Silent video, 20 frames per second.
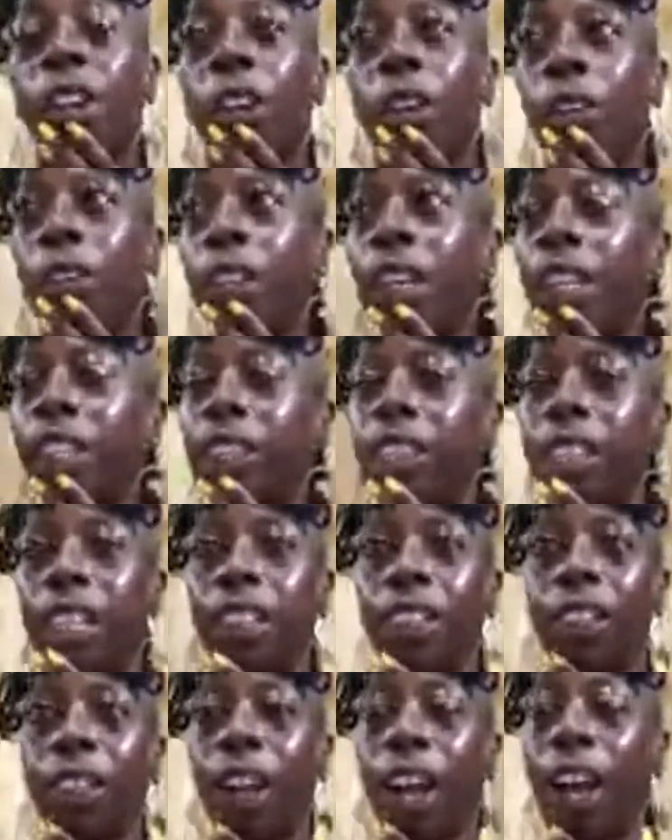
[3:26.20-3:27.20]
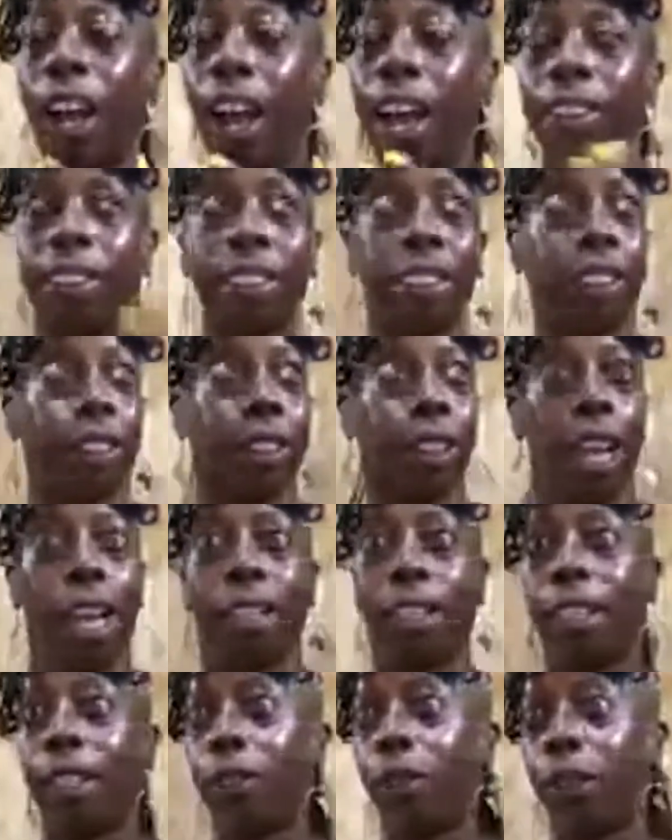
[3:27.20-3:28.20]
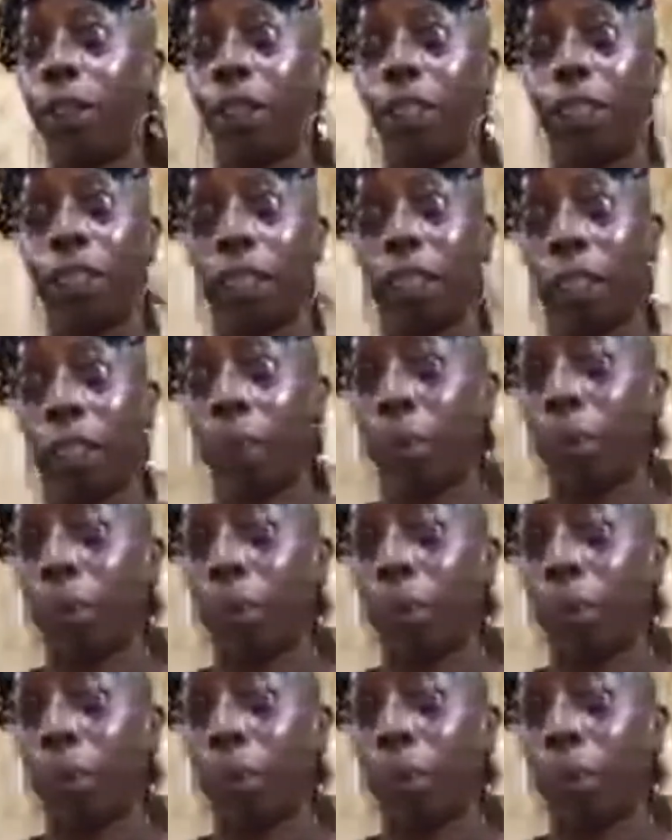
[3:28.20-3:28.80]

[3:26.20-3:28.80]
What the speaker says: next thing you know, I didn't even want to look